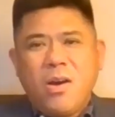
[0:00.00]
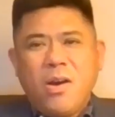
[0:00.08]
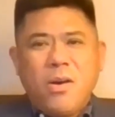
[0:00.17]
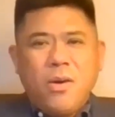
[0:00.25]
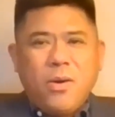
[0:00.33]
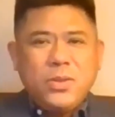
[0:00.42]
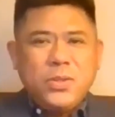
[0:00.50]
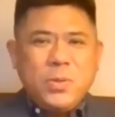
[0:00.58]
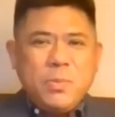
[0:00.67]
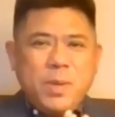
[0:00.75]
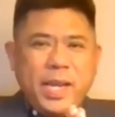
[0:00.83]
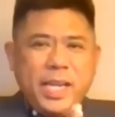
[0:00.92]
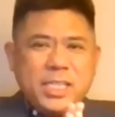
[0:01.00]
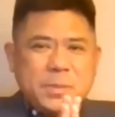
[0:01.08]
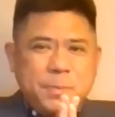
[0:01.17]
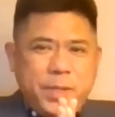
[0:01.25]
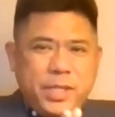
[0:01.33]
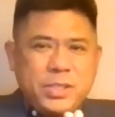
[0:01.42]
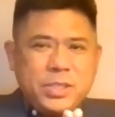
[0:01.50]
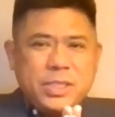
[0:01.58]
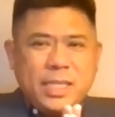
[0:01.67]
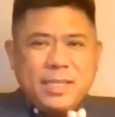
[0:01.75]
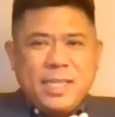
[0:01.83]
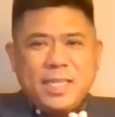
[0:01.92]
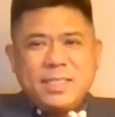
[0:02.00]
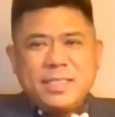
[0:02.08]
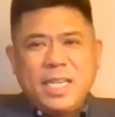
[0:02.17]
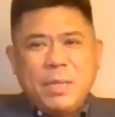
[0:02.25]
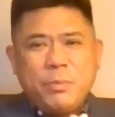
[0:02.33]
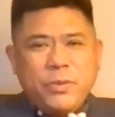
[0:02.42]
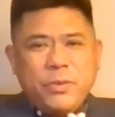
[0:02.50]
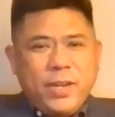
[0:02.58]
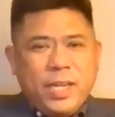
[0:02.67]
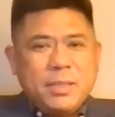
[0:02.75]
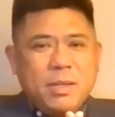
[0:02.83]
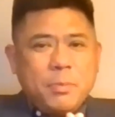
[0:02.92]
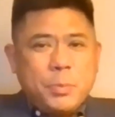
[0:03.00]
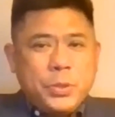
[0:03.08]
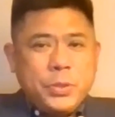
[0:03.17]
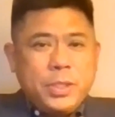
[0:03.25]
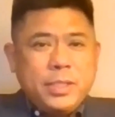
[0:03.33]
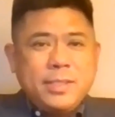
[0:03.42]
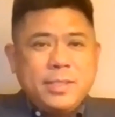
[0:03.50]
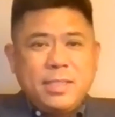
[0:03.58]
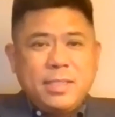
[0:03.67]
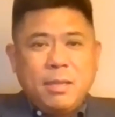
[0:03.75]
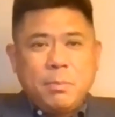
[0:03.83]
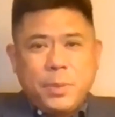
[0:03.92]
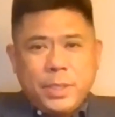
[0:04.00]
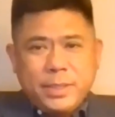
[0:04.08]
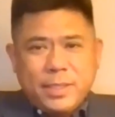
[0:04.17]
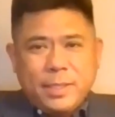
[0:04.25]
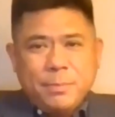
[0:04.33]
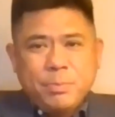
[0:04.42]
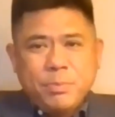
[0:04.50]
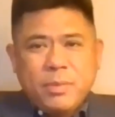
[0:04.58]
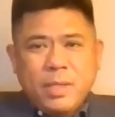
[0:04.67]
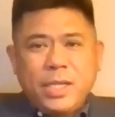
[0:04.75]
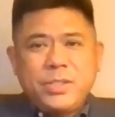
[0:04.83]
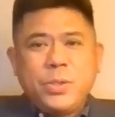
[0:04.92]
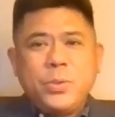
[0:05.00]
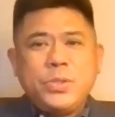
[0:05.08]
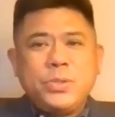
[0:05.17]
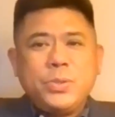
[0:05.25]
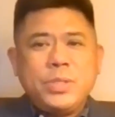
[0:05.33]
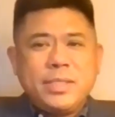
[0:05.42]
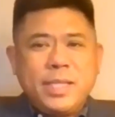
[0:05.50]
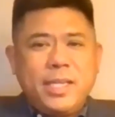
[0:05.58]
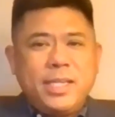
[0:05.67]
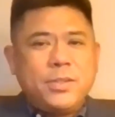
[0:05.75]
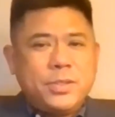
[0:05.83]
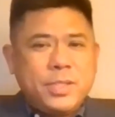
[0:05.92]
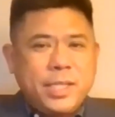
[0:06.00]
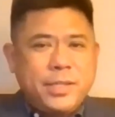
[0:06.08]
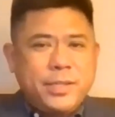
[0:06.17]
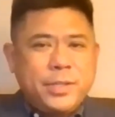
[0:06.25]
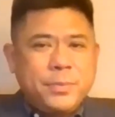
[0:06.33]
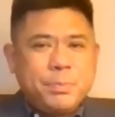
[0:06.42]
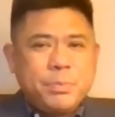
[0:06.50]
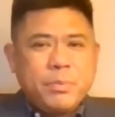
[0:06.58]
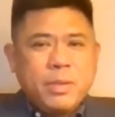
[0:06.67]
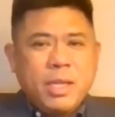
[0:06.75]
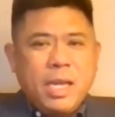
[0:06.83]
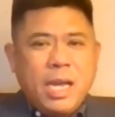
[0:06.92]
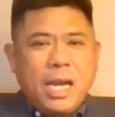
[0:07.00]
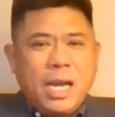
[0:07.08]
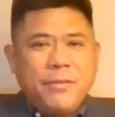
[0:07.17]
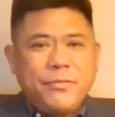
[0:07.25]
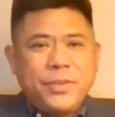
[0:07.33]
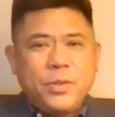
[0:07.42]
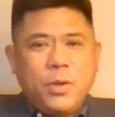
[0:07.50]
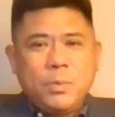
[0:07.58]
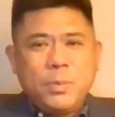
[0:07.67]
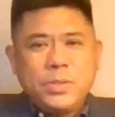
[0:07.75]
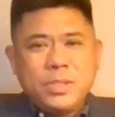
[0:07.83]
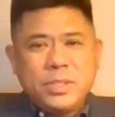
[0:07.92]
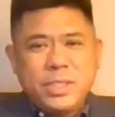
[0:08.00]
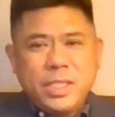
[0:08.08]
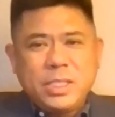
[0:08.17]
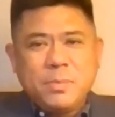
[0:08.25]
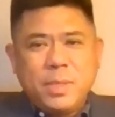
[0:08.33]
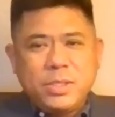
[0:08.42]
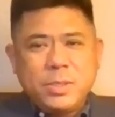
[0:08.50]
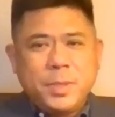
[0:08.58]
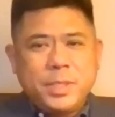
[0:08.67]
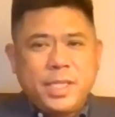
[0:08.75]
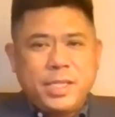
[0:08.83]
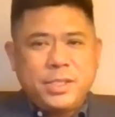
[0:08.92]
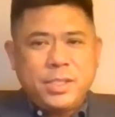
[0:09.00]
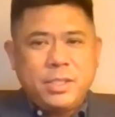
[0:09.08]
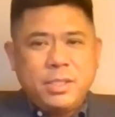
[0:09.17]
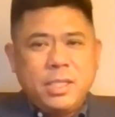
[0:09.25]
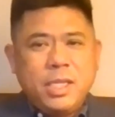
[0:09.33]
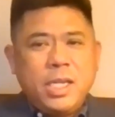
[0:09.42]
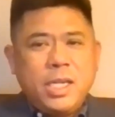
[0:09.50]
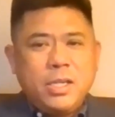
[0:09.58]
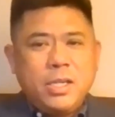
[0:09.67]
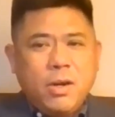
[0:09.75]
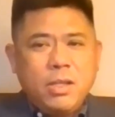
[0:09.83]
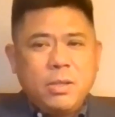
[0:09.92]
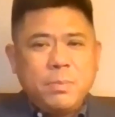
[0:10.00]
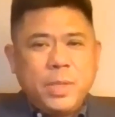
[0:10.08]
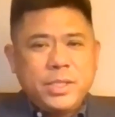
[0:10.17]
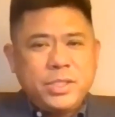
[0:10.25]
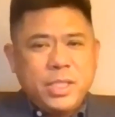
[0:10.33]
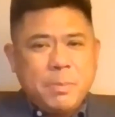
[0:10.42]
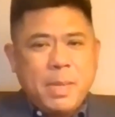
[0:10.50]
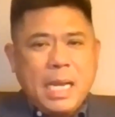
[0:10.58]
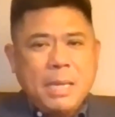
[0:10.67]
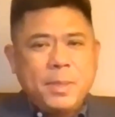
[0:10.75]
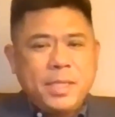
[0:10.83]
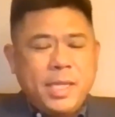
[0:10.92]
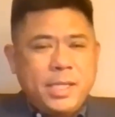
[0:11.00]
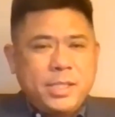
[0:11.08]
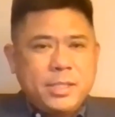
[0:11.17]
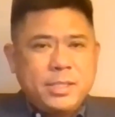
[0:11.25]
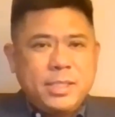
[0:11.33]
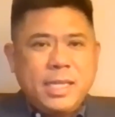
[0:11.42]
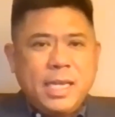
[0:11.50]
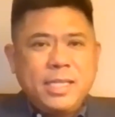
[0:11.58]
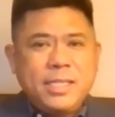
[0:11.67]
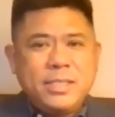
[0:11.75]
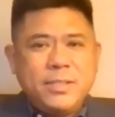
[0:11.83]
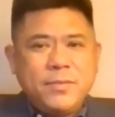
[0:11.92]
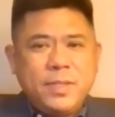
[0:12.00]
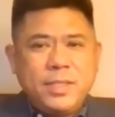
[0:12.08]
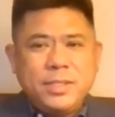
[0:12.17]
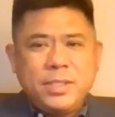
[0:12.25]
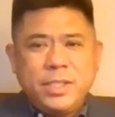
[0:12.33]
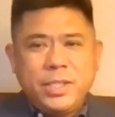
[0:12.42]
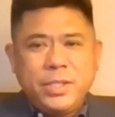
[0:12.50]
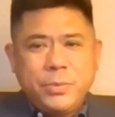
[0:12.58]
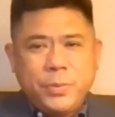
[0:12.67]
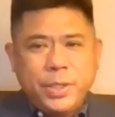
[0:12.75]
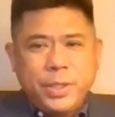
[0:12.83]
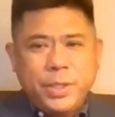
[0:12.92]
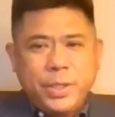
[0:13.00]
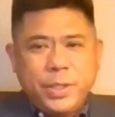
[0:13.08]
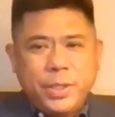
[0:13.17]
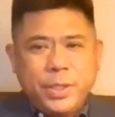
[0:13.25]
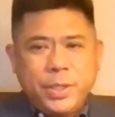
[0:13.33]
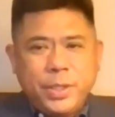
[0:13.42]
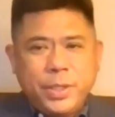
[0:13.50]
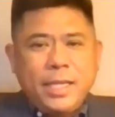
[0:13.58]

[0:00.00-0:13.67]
Although my experience at that time would find opportunities in Alberta, I chose to stay in Ontario. After almost 6 months of rejection in all of my job applications in any civil engineering work, I